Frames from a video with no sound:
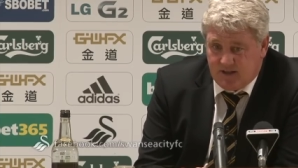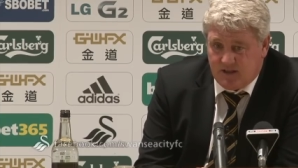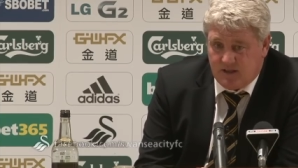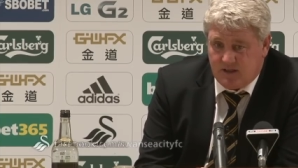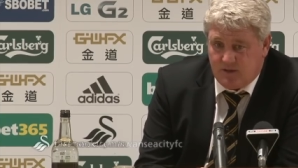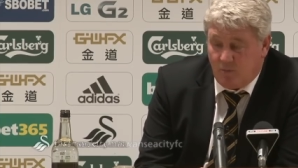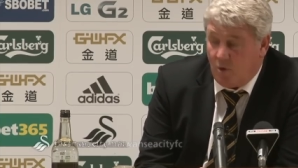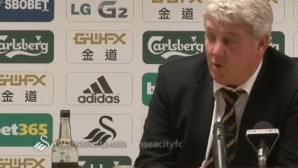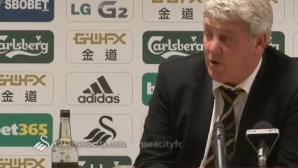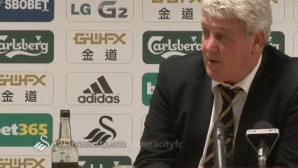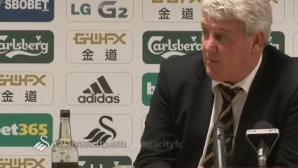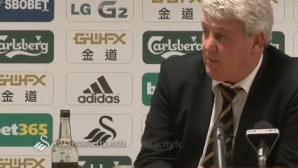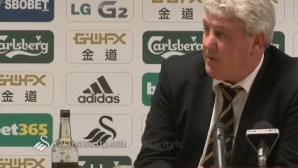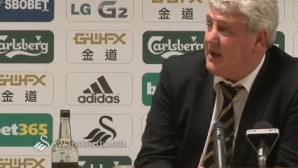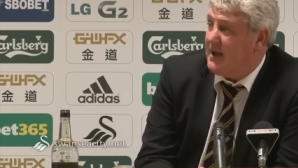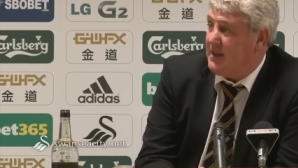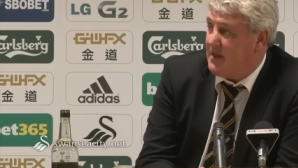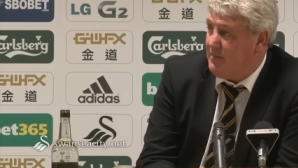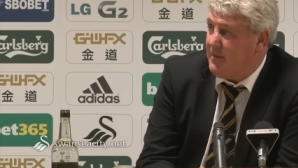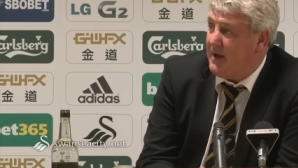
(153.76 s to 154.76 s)
the more you
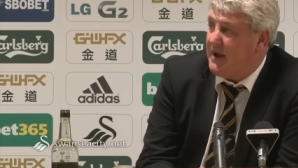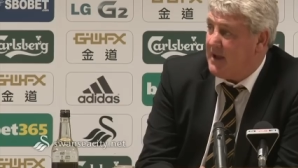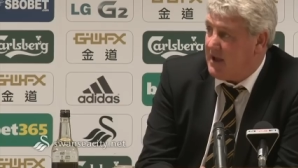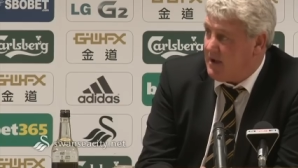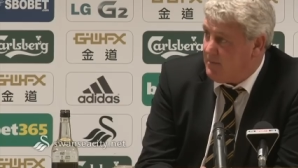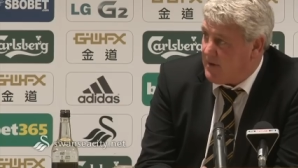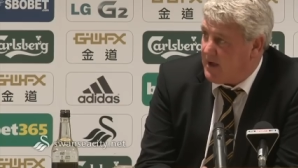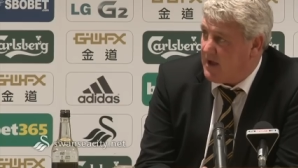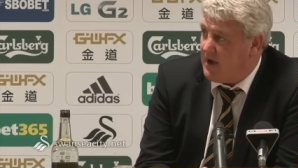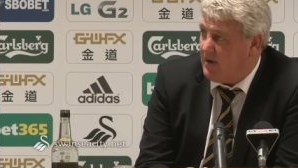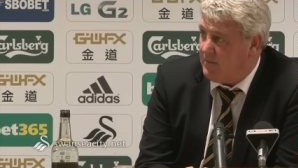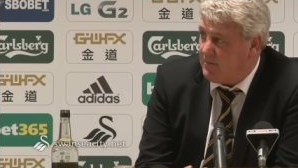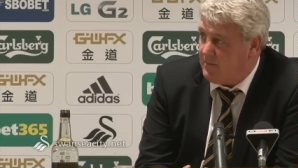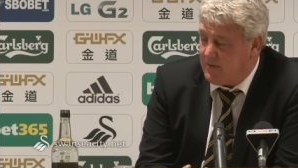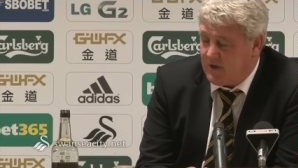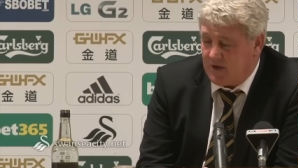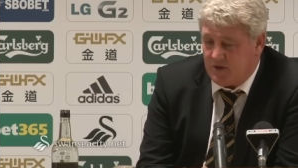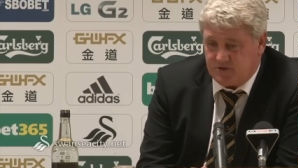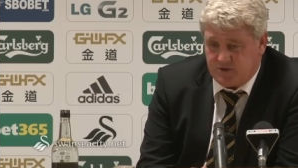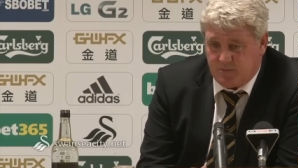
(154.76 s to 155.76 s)
play, the better you become
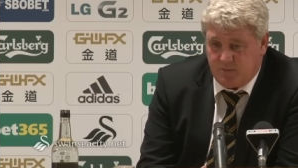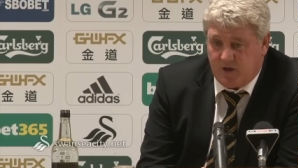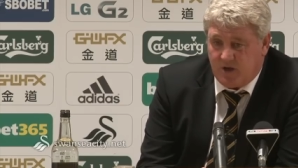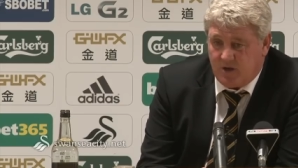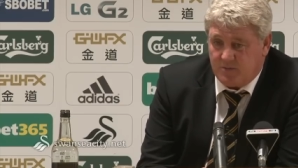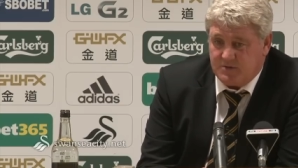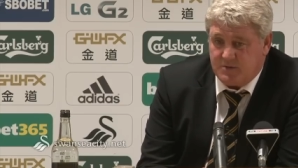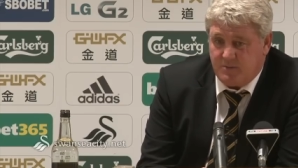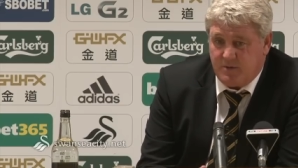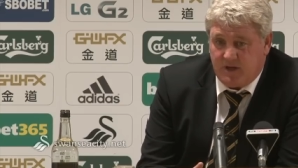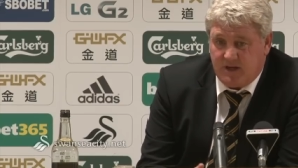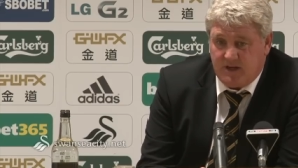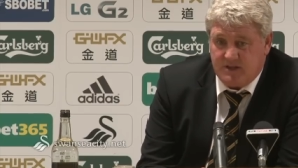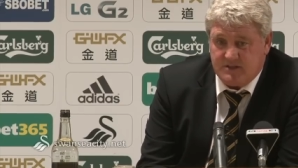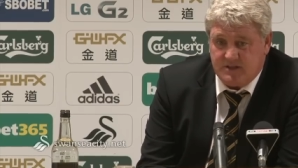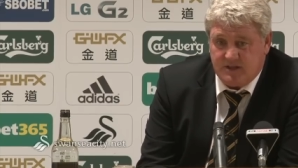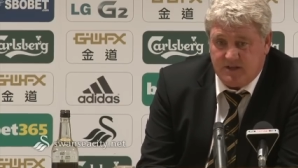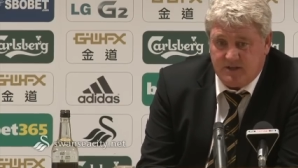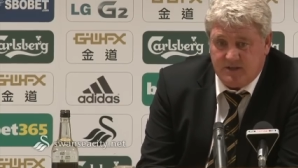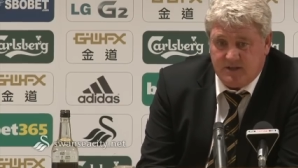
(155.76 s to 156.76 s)
because it becomes a bit
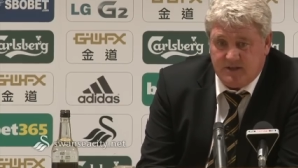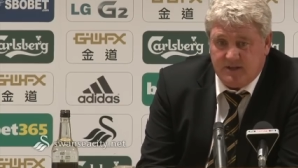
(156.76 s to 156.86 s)
easier.